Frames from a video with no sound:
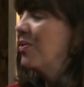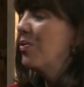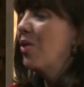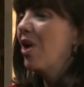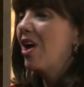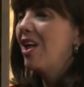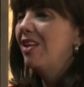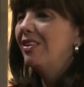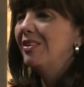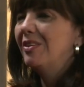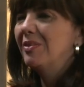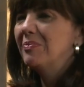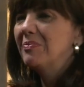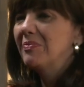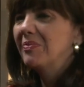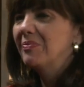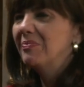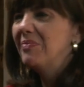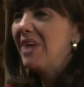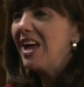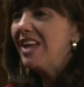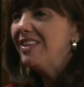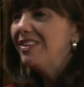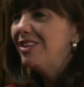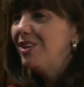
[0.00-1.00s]
Well,
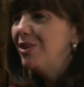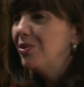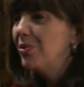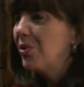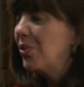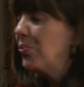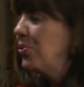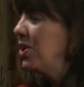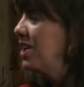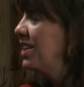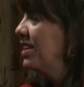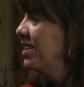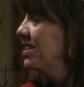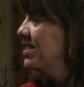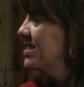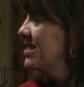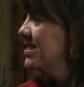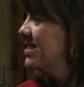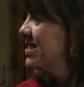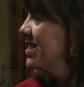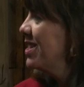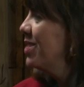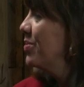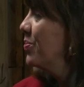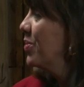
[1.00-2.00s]
Matthew, we're going to
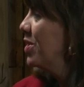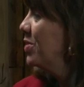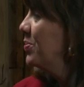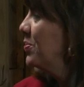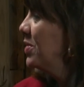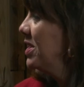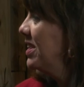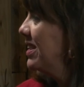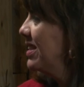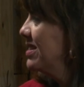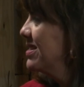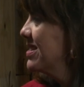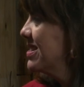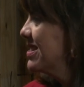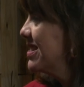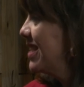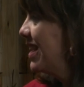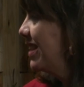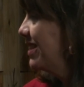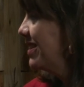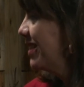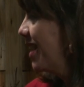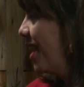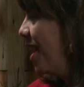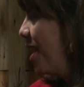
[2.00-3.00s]
see what we can
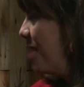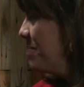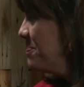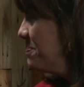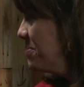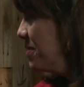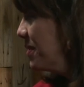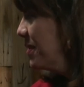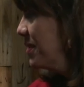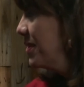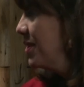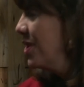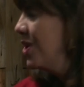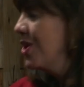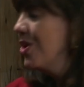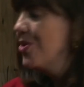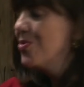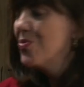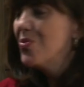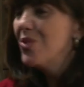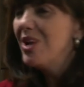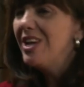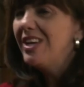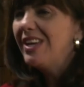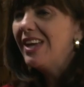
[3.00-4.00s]
set up.
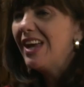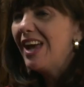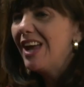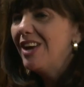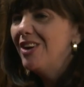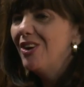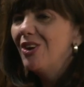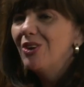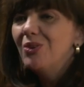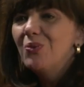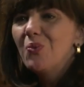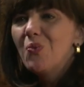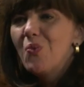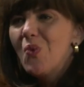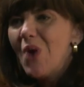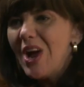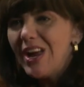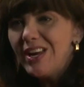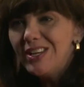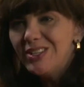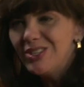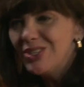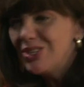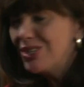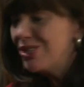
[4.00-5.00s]
We cannot
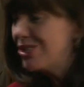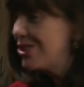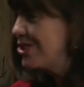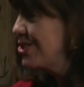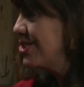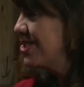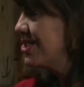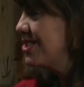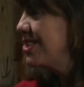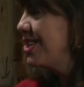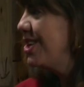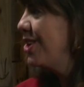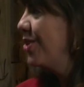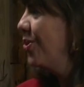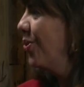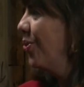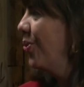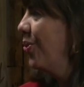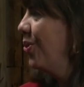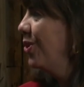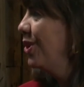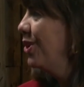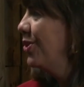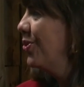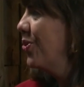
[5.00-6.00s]
wait to see
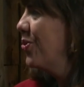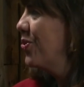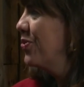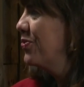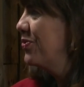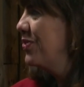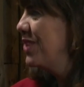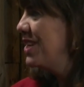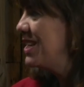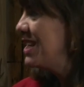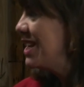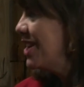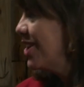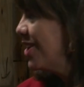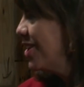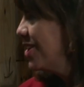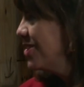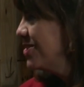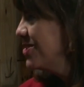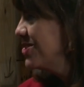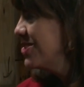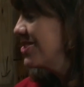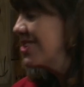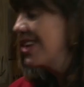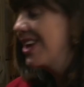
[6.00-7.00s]
all your
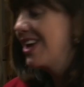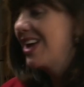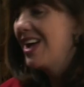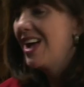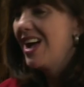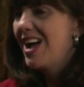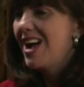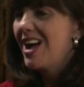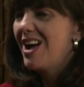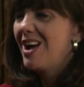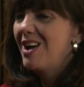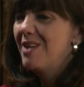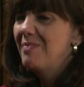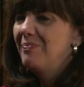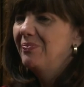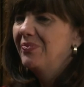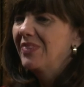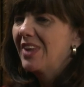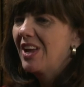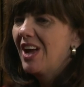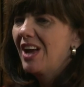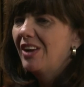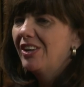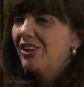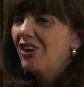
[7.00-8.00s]
videos. Um,
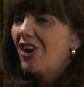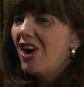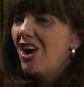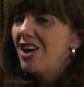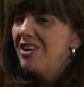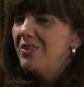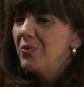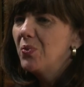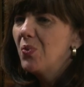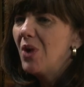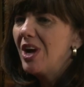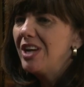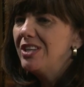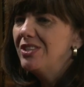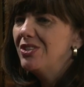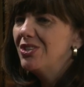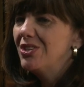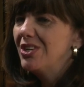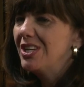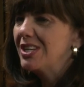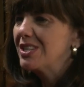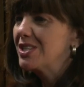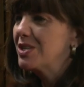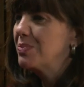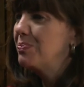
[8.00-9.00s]
I can't wait
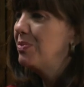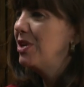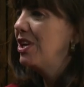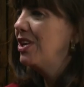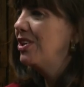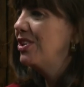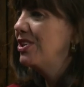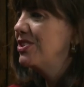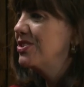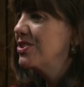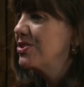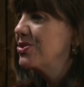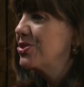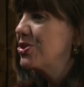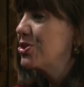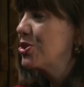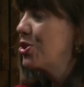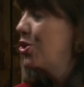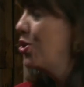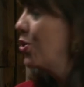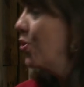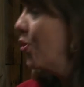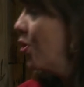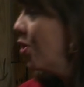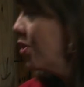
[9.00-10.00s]
to
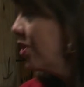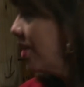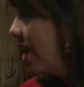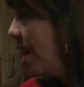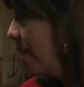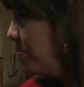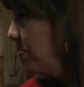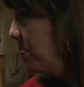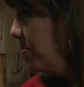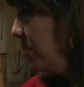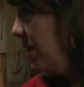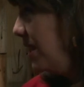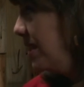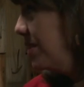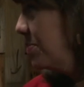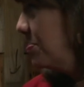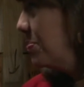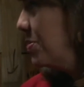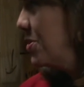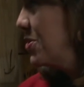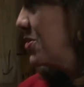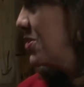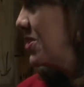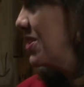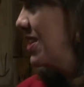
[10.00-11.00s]
experience your upbeat
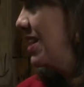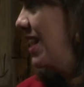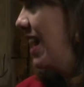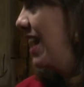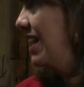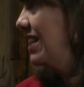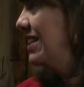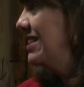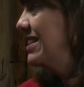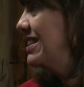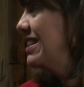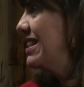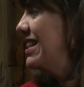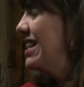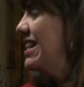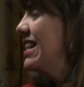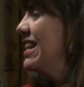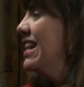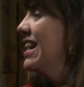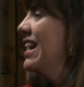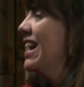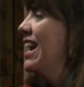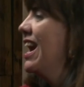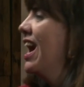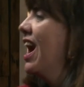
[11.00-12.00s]

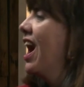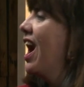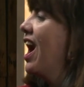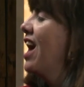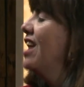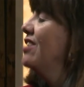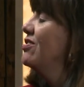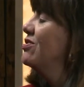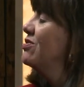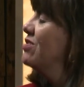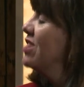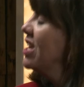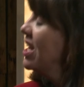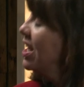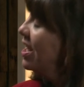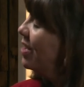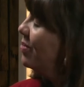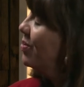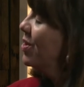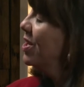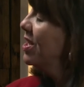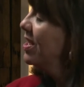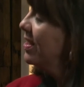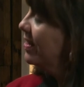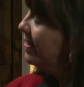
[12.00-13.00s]
personality. I really
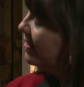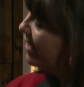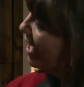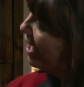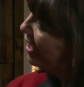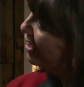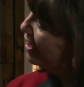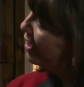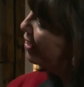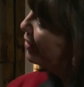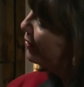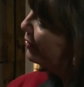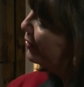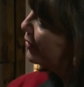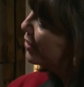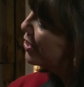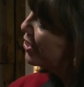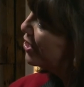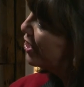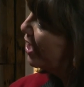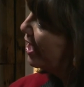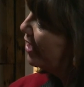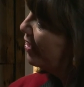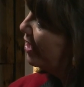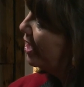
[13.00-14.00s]
want to thank you for
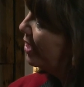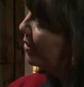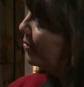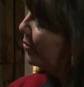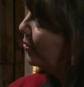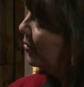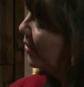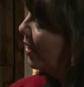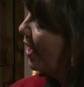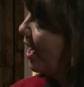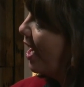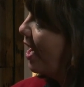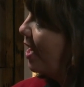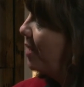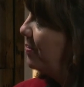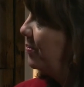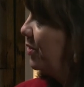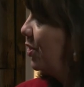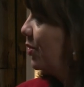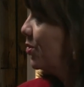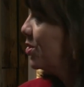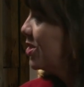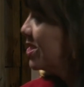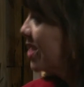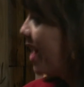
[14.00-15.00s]
sharing um,
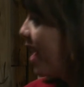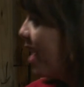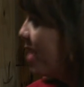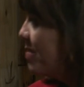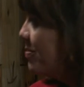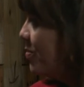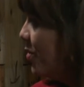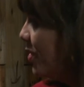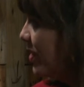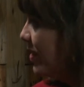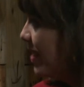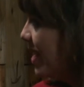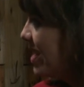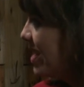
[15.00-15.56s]
your time with